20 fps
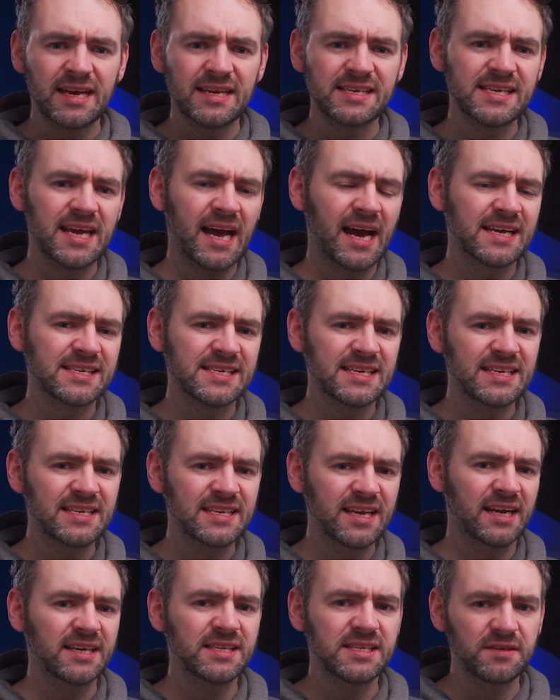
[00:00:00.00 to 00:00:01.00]
is it has a
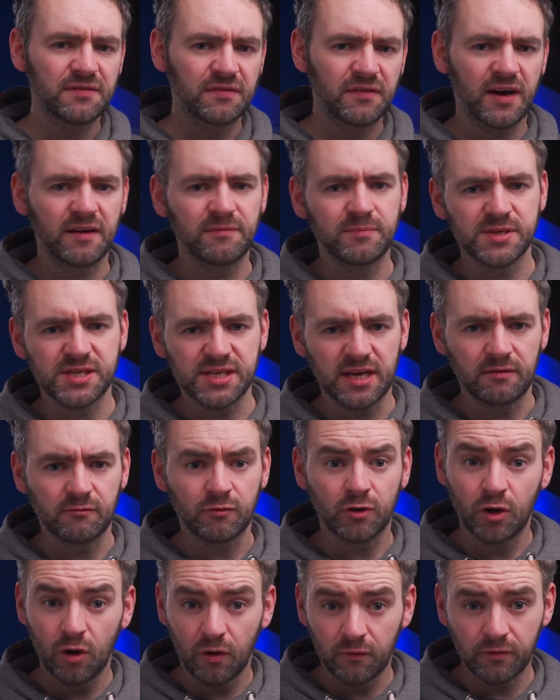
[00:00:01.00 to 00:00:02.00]
95%
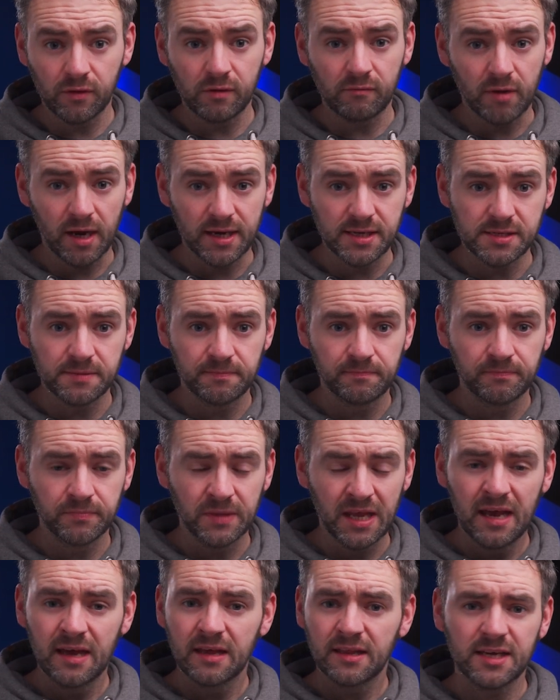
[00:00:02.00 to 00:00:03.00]
recovery rate.
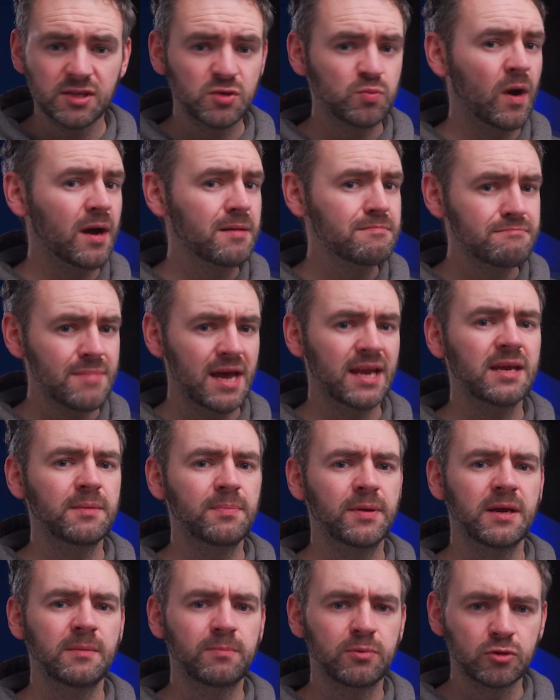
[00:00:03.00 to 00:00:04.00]
That's why many
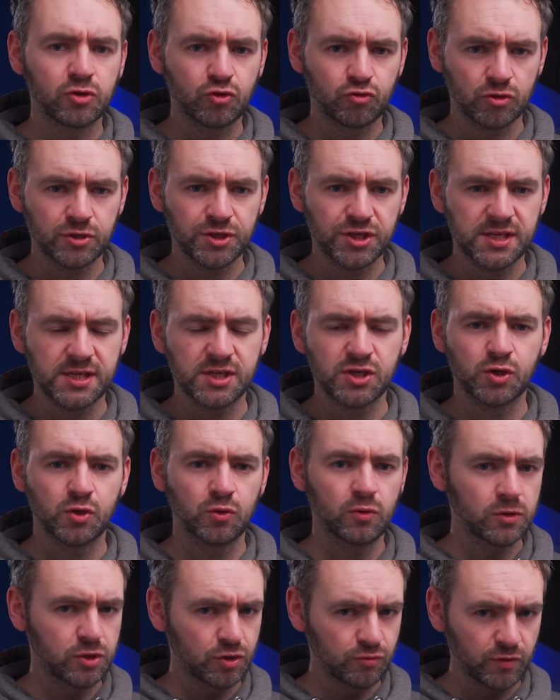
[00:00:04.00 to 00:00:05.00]
people trust this
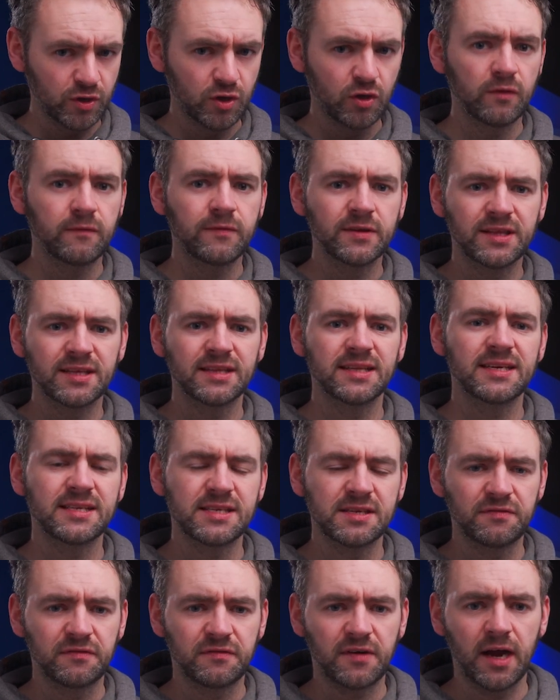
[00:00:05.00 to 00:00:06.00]
tool to recover
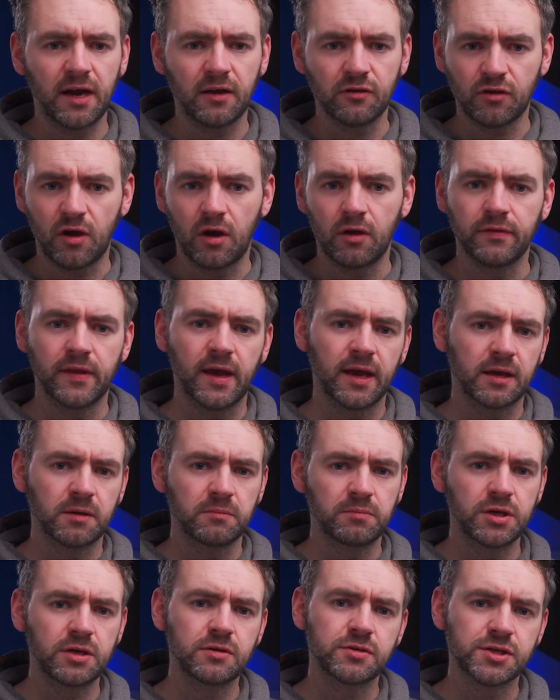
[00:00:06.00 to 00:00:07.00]
deleted files on their
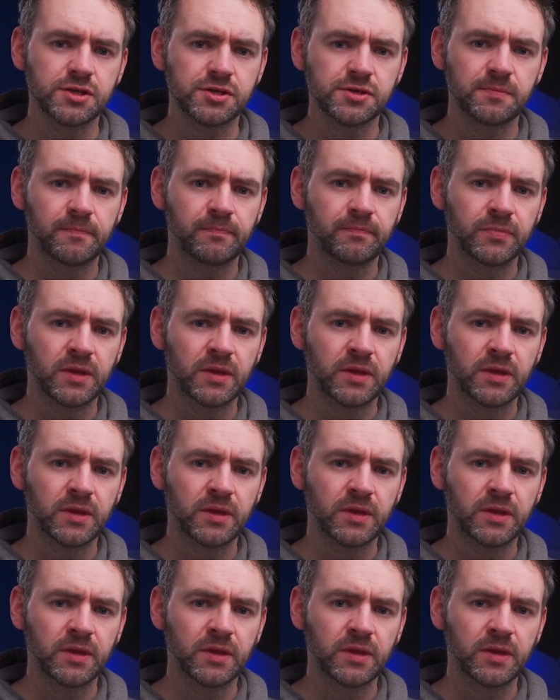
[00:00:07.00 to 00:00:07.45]
computers.